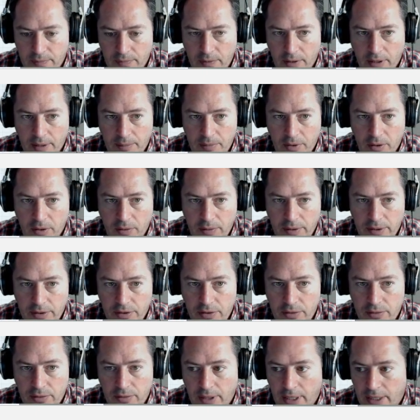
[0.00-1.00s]
I'm going
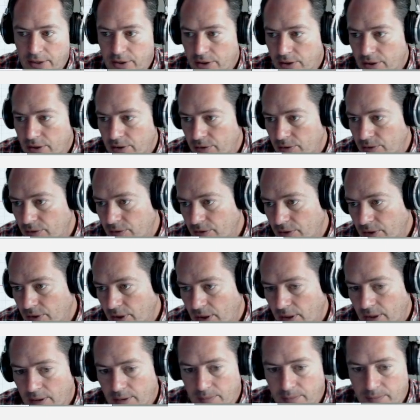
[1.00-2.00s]
to actually use
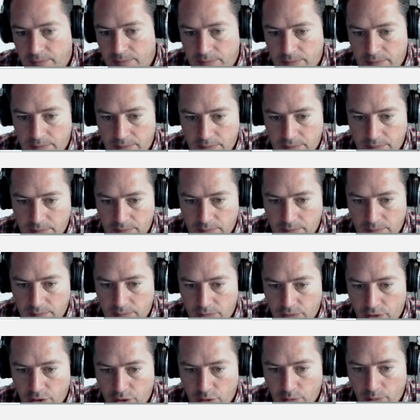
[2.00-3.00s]

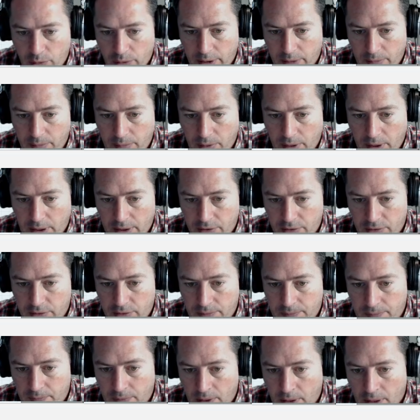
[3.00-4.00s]
2-point box.
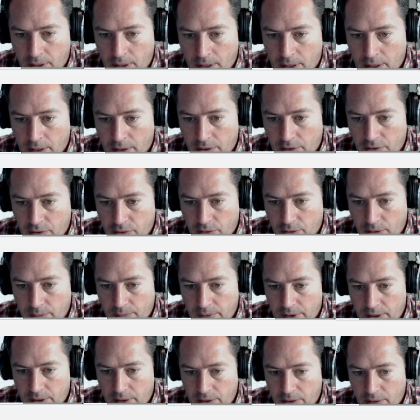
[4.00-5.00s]
So I'm
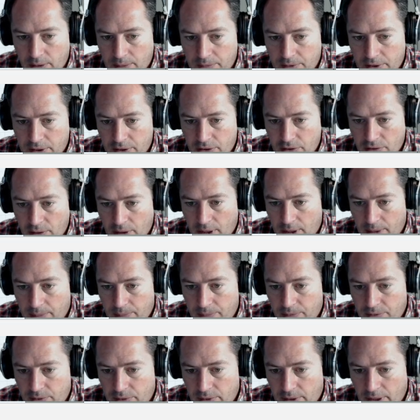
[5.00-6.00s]
going to go up to the
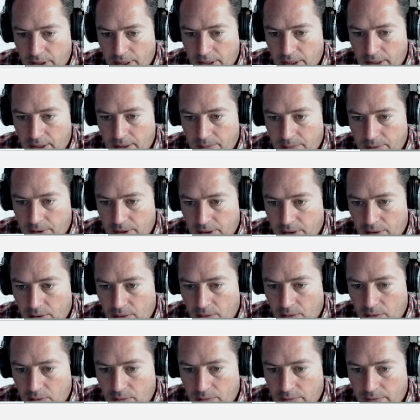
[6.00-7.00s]
tops and I'm going to
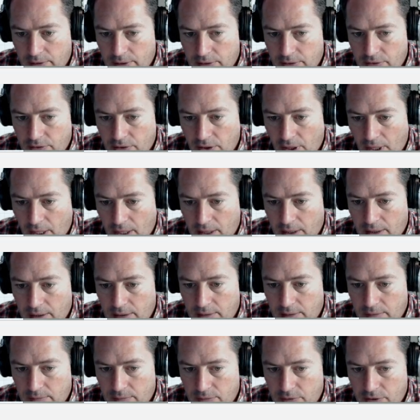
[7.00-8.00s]
go over 10.
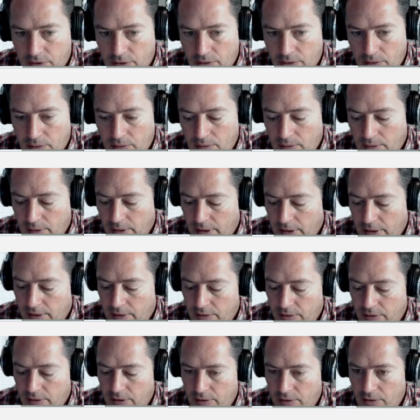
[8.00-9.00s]
So I can
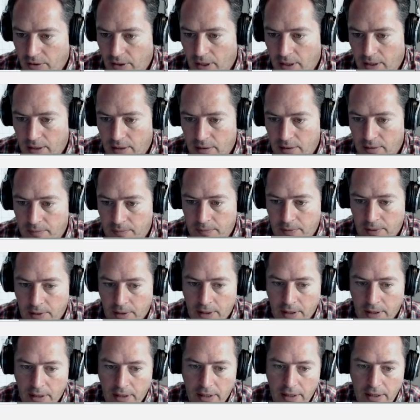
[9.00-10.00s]
just hit 10.
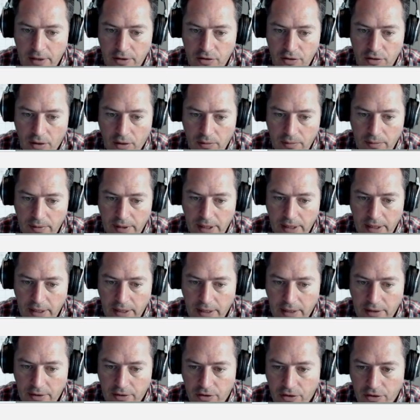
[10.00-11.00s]
It's already
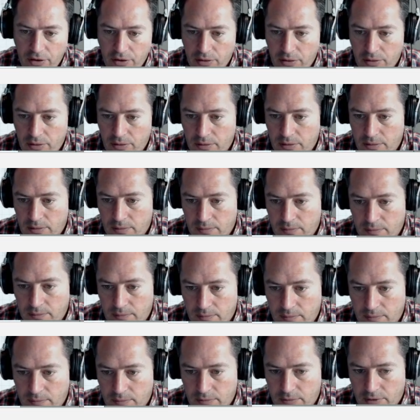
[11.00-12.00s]
at 2
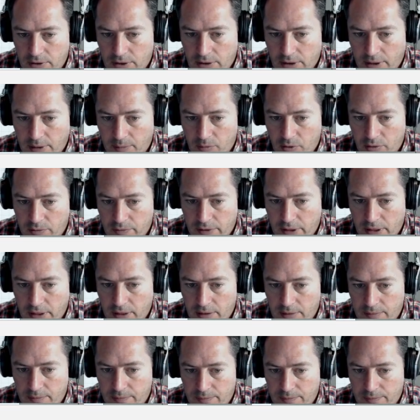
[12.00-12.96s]
till I moved it.